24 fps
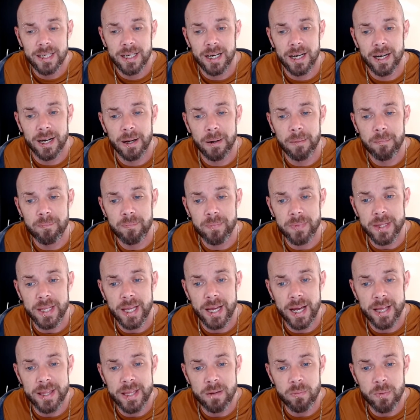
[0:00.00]
And
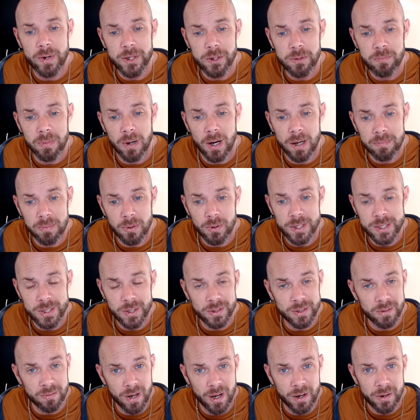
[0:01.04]
then when you buy boys
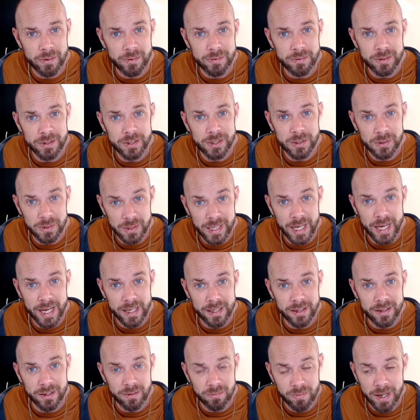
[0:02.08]
on their own, you're
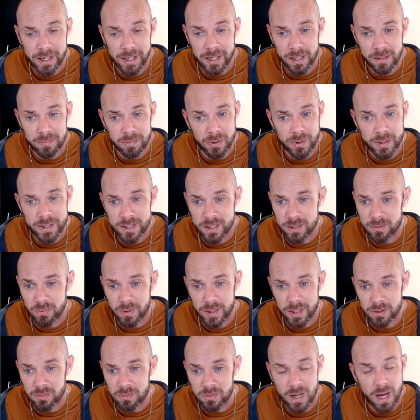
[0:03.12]
getting the regular boys that
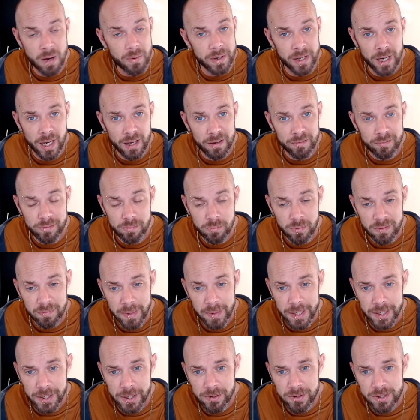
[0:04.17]
we all know and love and we've
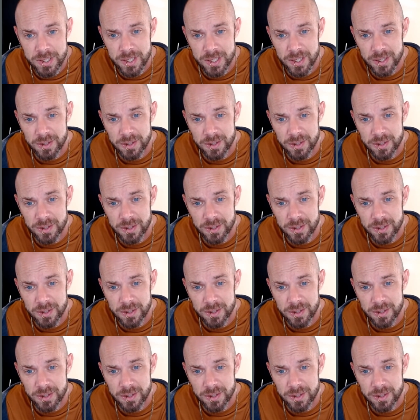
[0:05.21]
been used to.